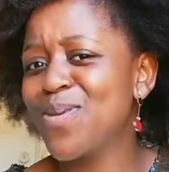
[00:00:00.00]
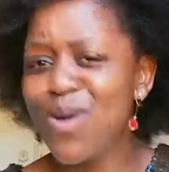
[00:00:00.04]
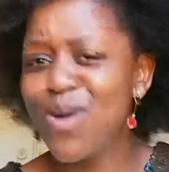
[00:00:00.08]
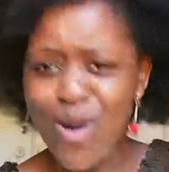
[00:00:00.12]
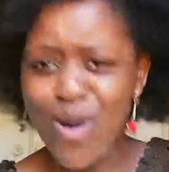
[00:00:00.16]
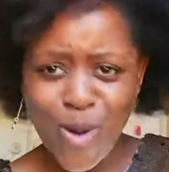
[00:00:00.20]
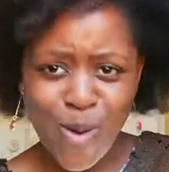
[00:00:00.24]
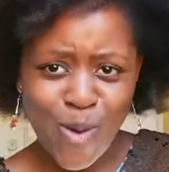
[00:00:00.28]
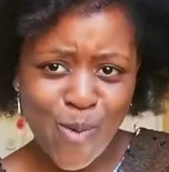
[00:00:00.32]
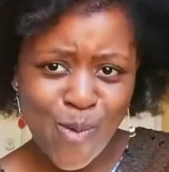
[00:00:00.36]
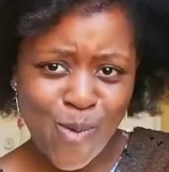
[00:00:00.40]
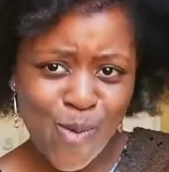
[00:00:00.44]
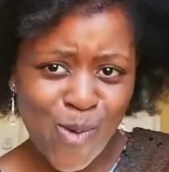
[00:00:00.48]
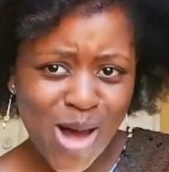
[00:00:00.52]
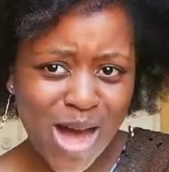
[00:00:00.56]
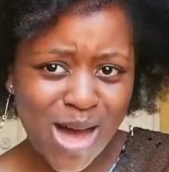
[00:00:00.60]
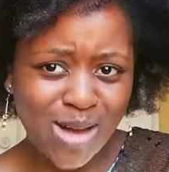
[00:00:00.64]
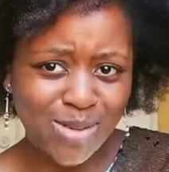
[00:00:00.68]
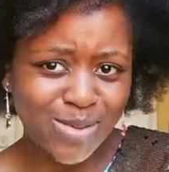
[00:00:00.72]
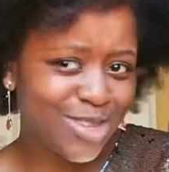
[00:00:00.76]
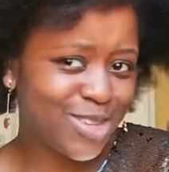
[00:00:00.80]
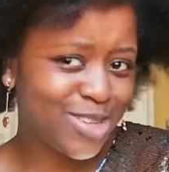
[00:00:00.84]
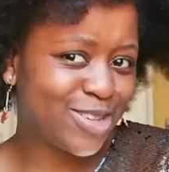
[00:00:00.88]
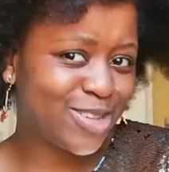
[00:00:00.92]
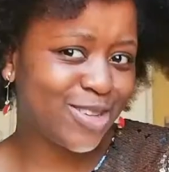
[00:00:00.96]
wow, it's
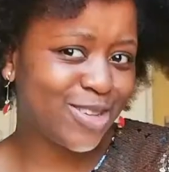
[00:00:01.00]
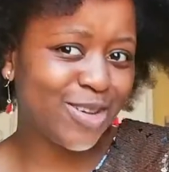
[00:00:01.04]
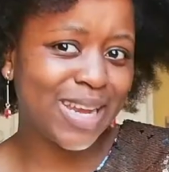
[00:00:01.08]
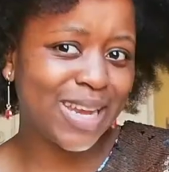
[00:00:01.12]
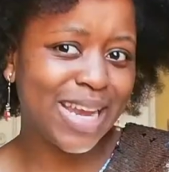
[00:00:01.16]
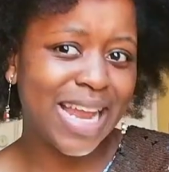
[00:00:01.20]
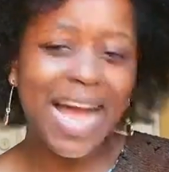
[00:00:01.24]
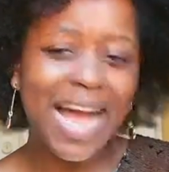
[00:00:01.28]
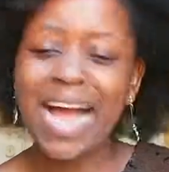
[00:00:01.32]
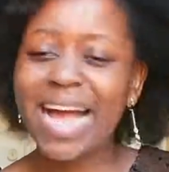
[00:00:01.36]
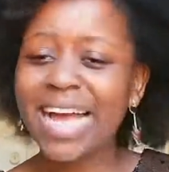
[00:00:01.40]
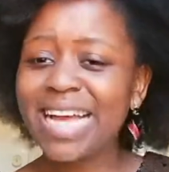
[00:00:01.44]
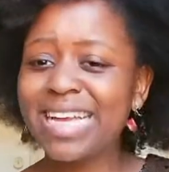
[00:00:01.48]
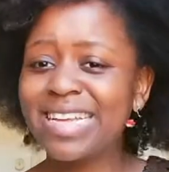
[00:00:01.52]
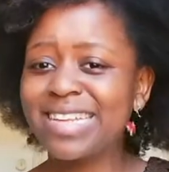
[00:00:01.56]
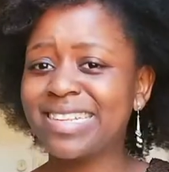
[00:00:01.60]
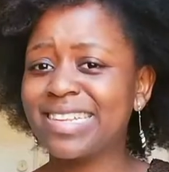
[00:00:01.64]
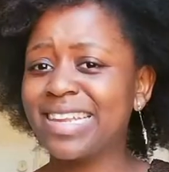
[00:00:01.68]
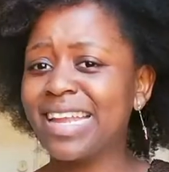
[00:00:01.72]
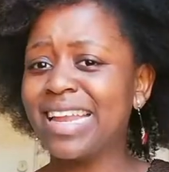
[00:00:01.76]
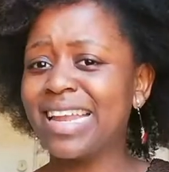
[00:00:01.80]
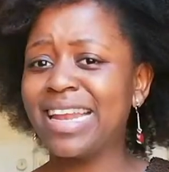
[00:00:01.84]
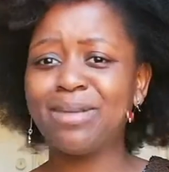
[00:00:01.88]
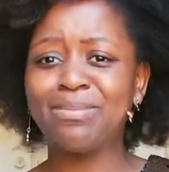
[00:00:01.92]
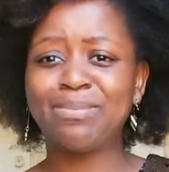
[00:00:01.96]
so nice. And
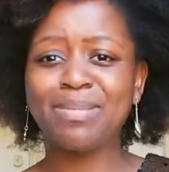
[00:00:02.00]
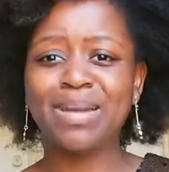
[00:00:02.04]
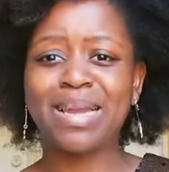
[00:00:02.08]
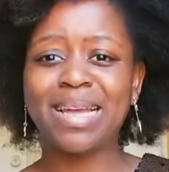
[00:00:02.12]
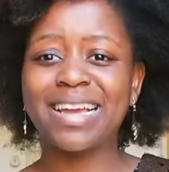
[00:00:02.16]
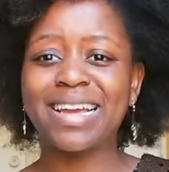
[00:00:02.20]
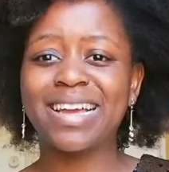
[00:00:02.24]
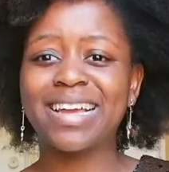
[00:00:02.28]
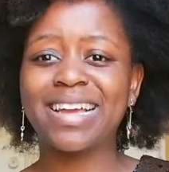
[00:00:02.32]
I'm like,